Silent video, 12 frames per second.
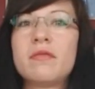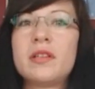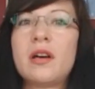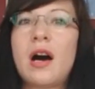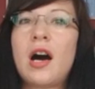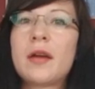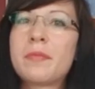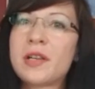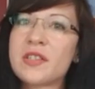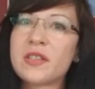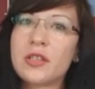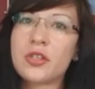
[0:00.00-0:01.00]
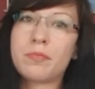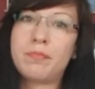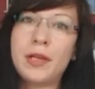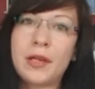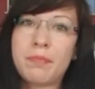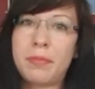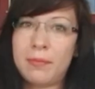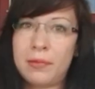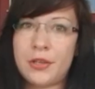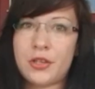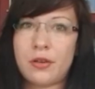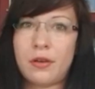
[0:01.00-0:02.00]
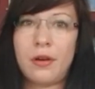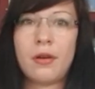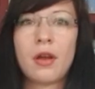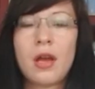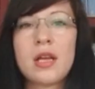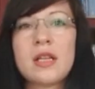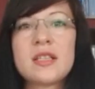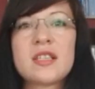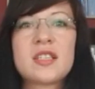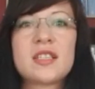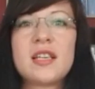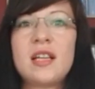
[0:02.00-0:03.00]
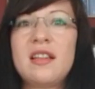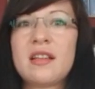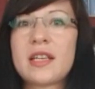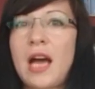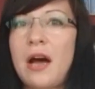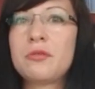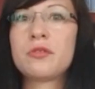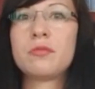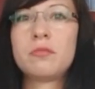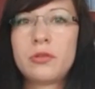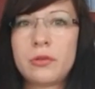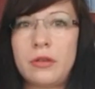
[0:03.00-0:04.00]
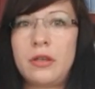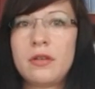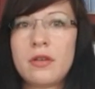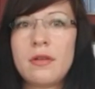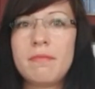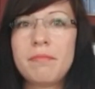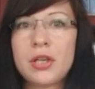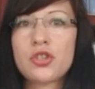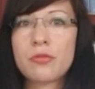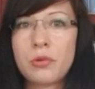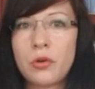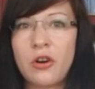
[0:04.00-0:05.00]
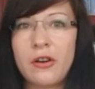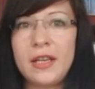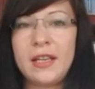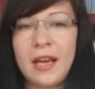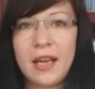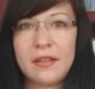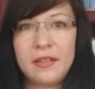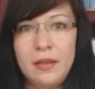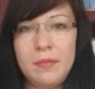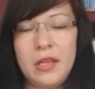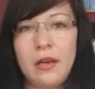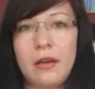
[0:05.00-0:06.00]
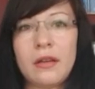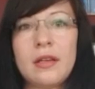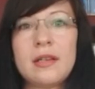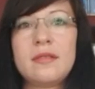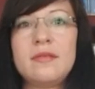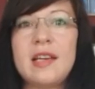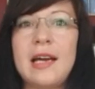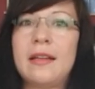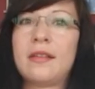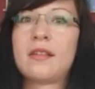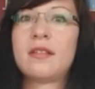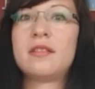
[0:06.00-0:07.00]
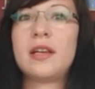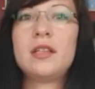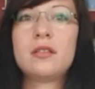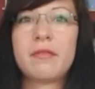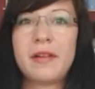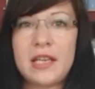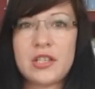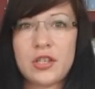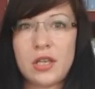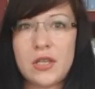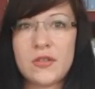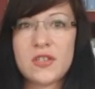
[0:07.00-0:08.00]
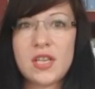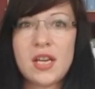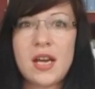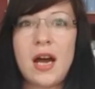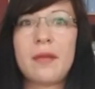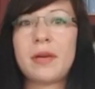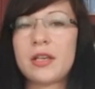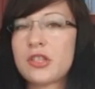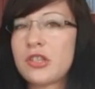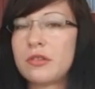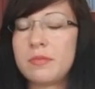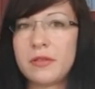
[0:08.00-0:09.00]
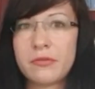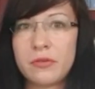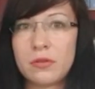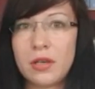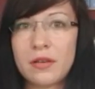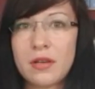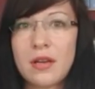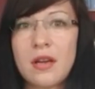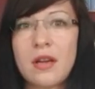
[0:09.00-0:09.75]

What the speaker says: with a high prestige big publisher still count more, much more in academia than the innovations I mentioned before.